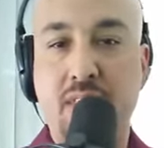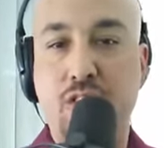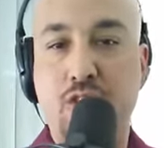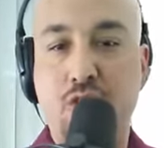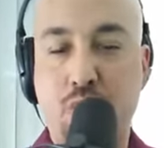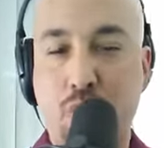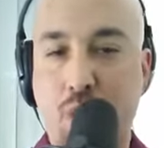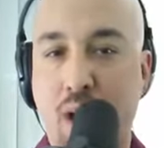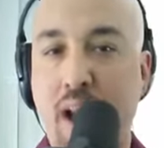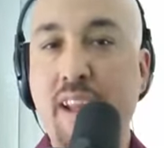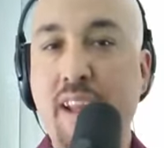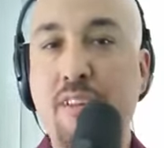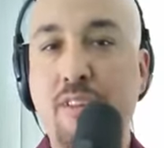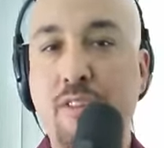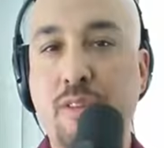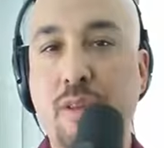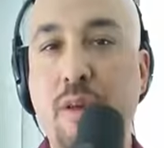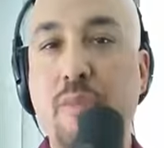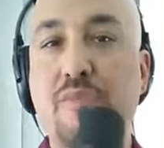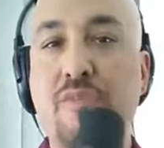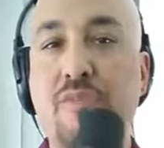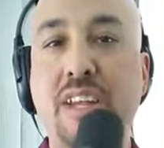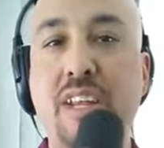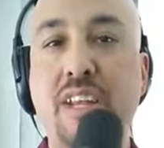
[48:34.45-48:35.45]
Try
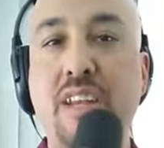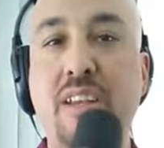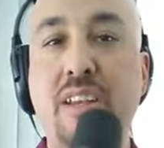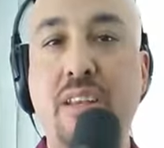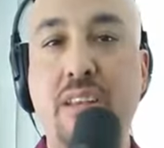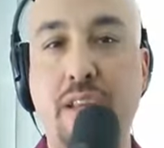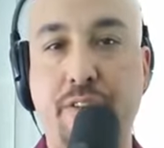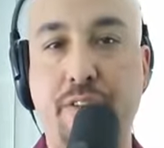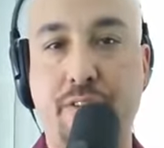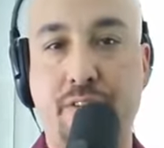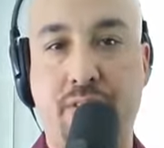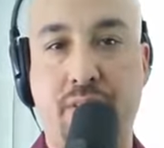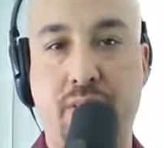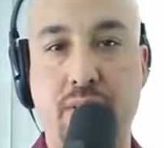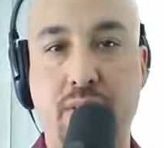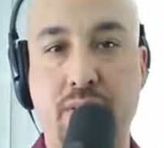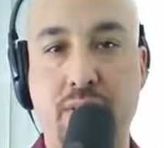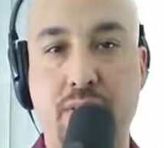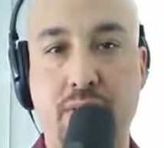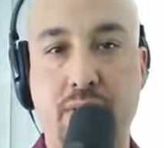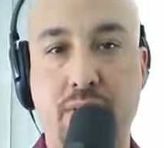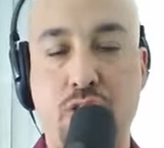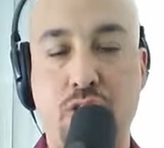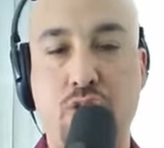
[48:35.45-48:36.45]
something different.
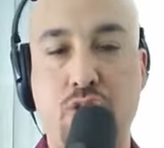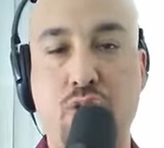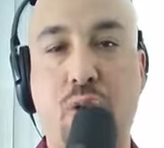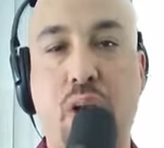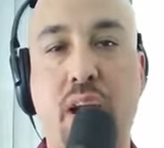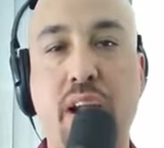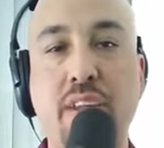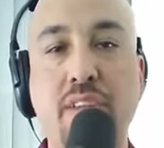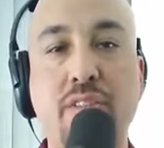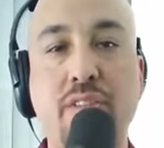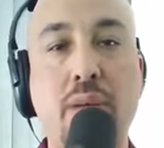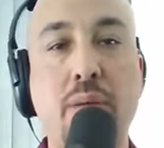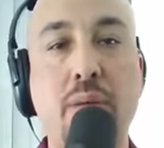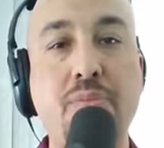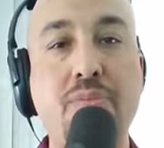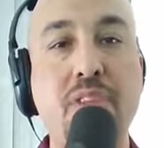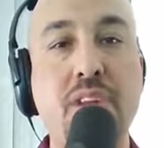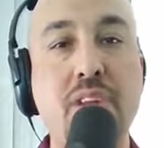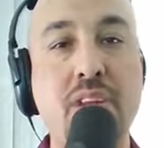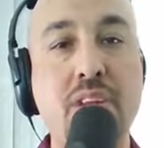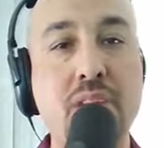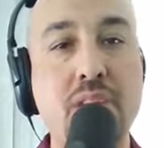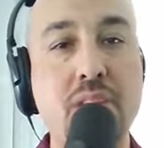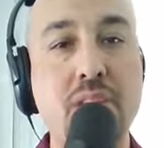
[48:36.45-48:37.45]
Try
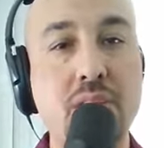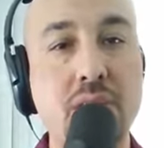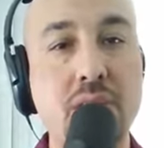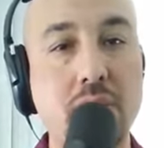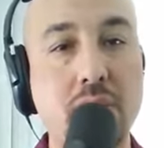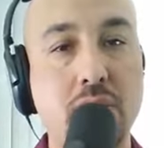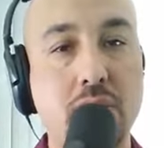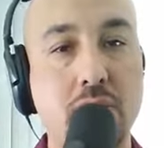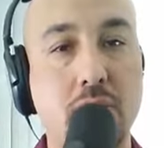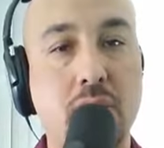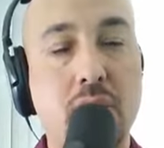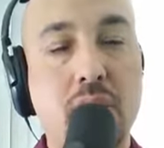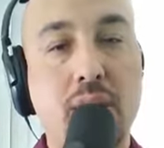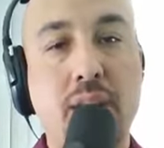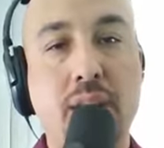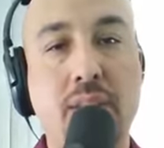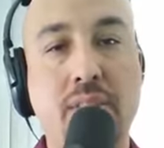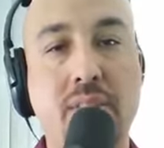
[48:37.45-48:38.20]
something new.